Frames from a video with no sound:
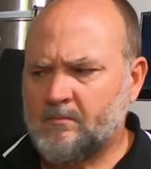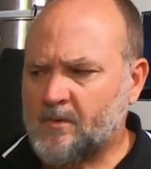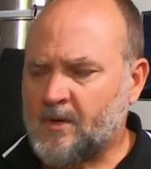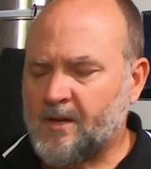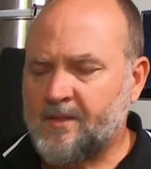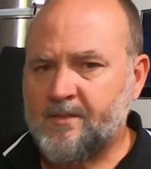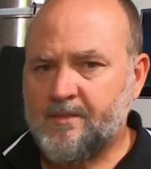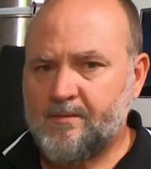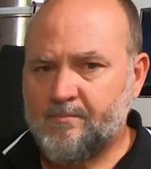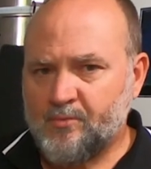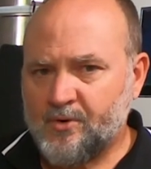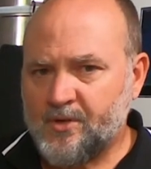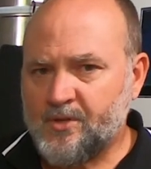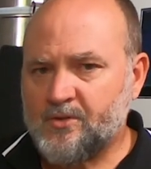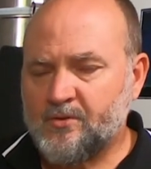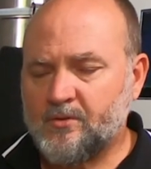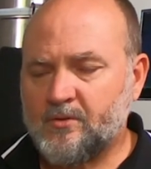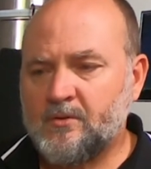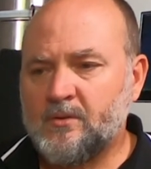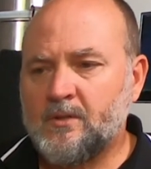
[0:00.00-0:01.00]
I'm pretty
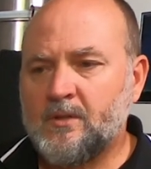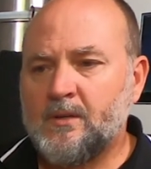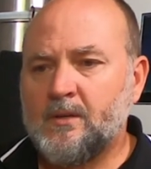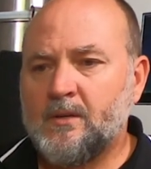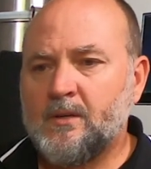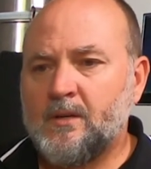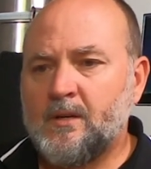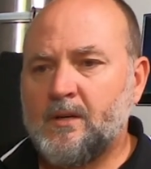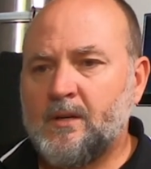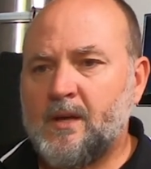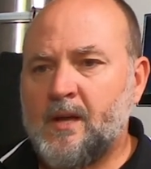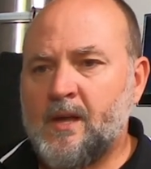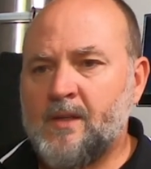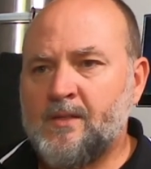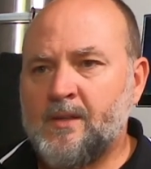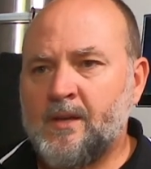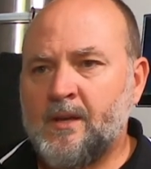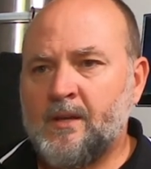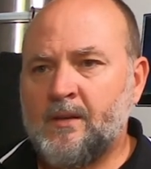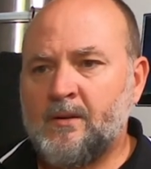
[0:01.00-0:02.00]
sure,
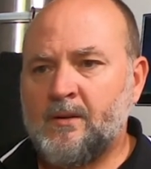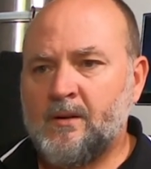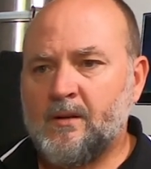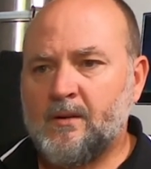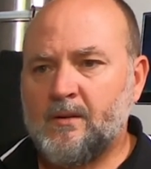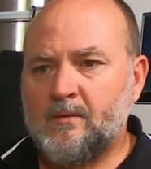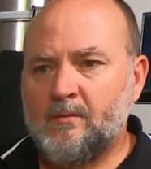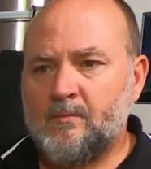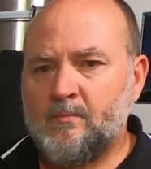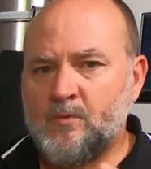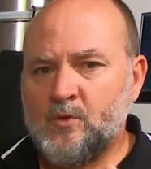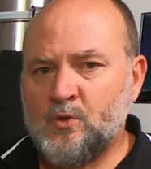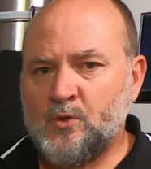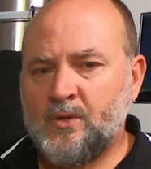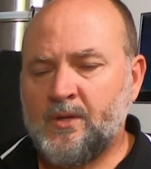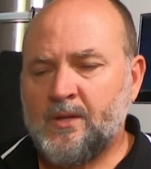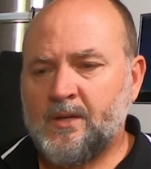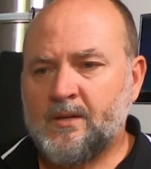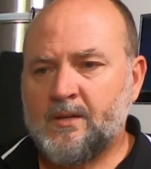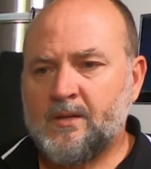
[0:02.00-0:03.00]
and then
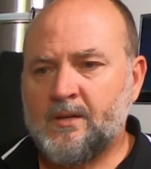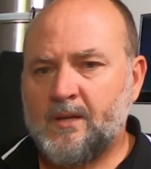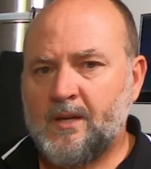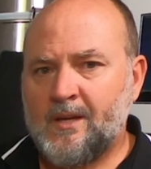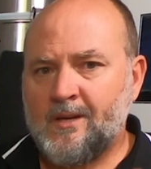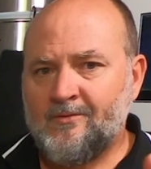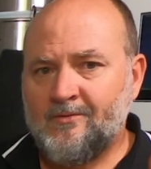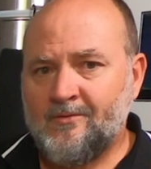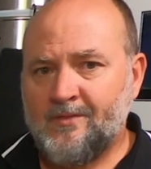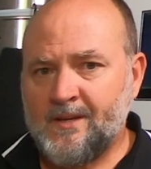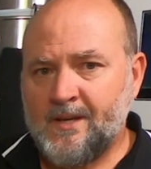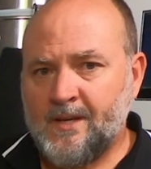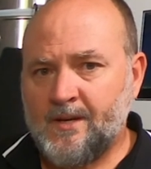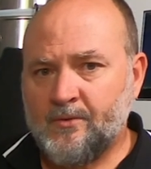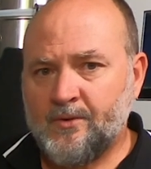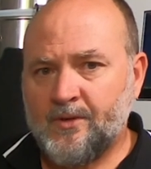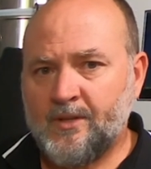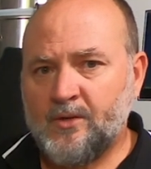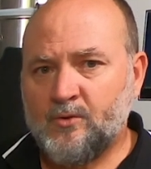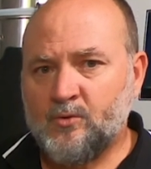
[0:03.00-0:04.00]
Munich and
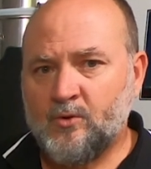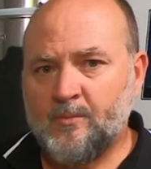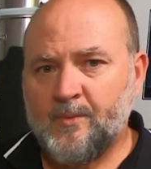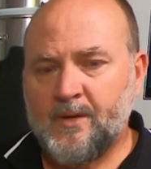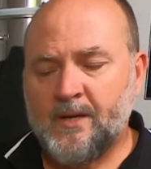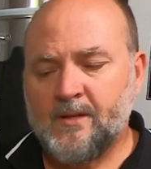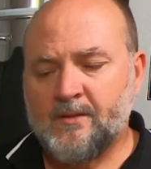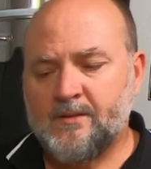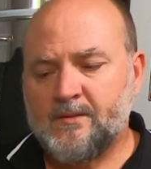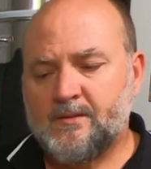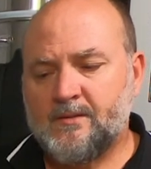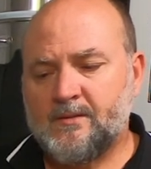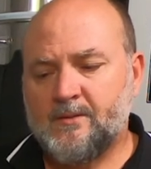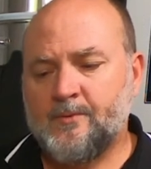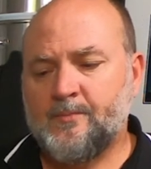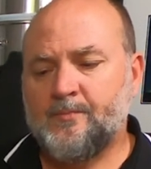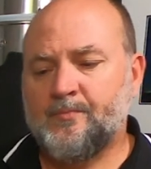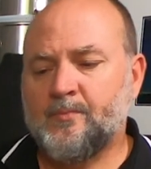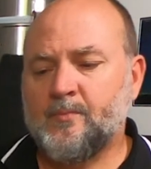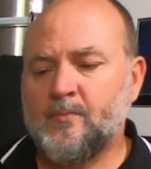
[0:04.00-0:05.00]
Vienna in equal amounts,
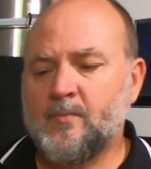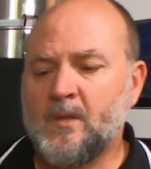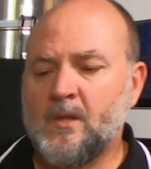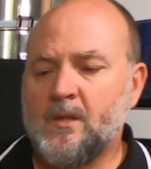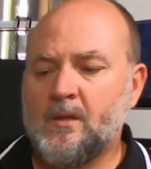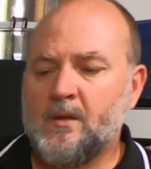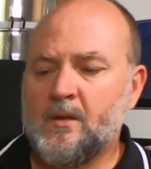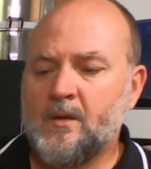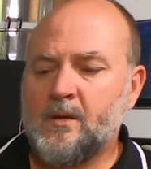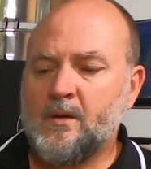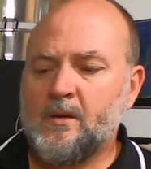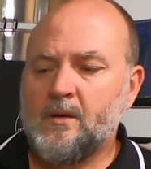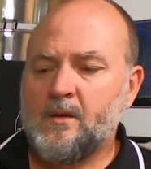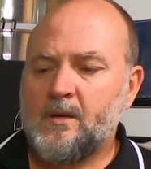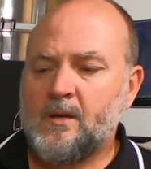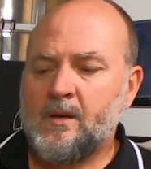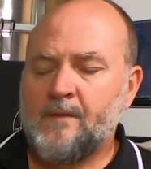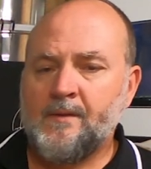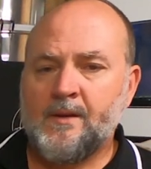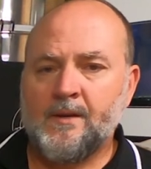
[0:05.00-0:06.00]

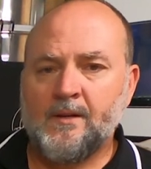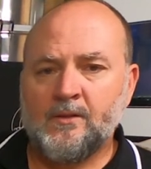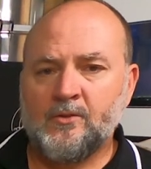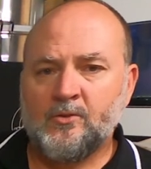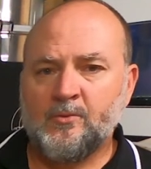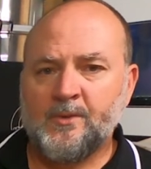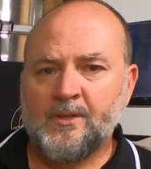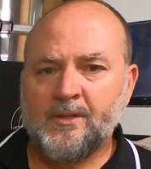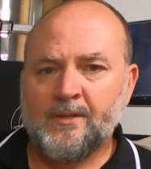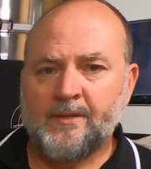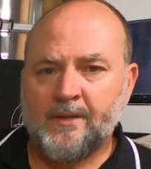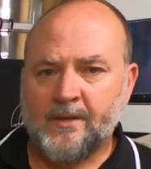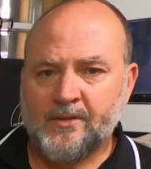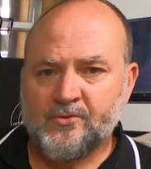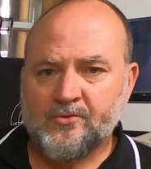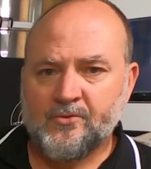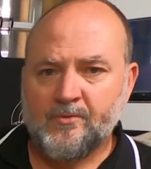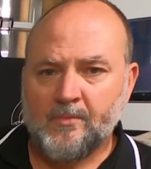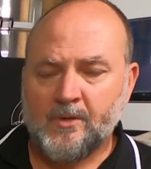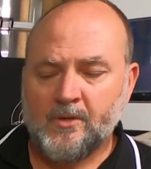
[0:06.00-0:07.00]
and then a little bit of
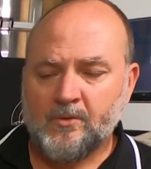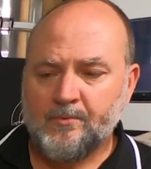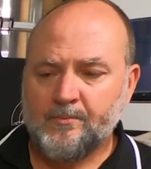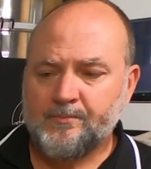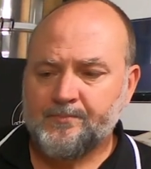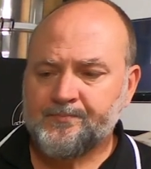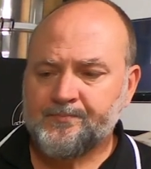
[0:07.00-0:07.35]
dextrin malt.